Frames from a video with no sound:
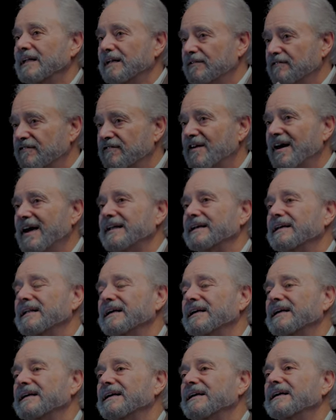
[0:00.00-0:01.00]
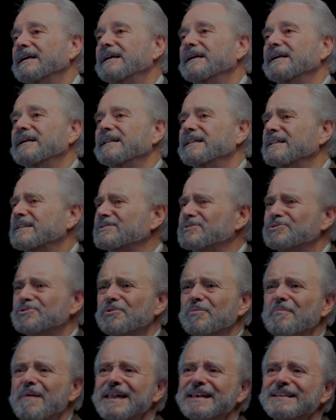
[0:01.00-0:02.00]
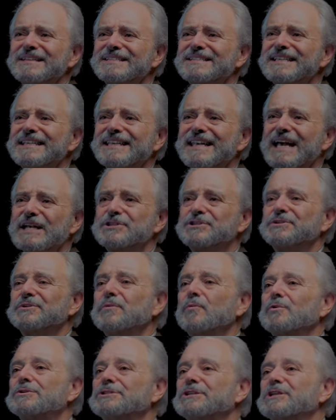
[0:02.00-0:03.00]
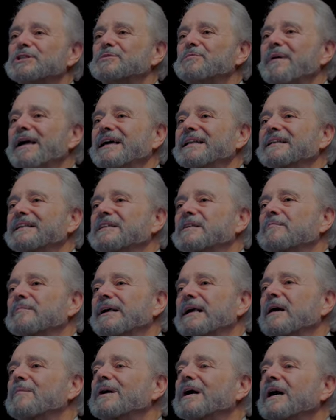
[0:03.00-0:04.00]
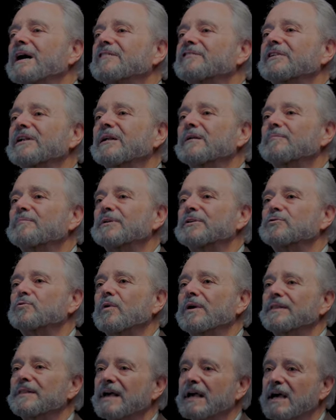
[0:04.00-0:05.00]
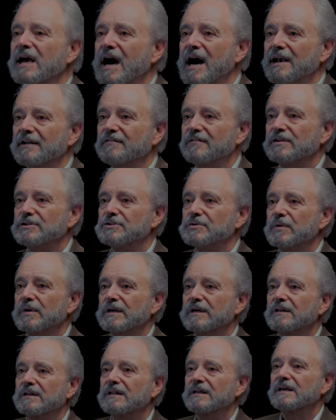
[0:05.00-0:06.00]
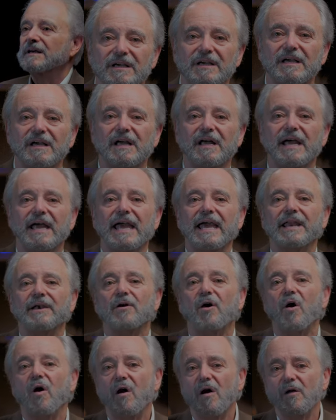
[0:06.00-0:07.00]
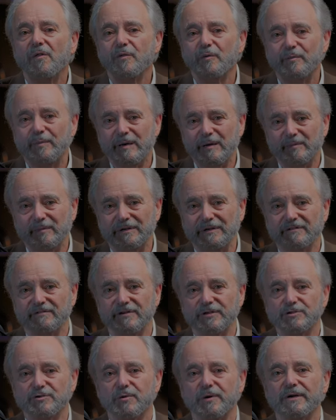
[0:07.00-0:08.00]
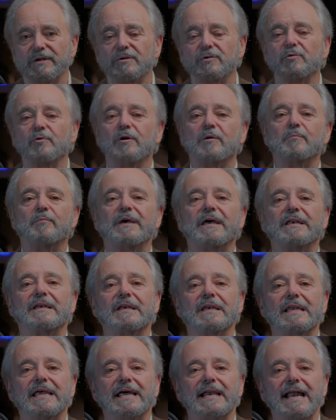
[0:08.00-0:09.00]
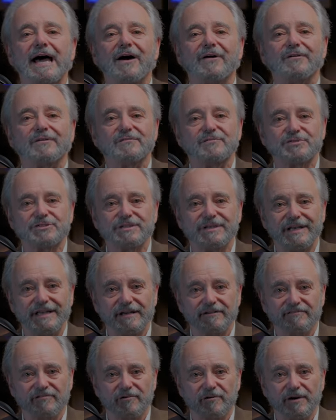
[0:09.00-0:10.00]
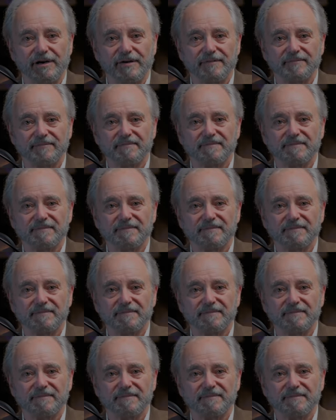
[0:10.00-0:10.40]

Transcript: Finally, this tremendous connection was expanded to become a covenant between the God of Israel and all the people of Israel who had been led out of slavery.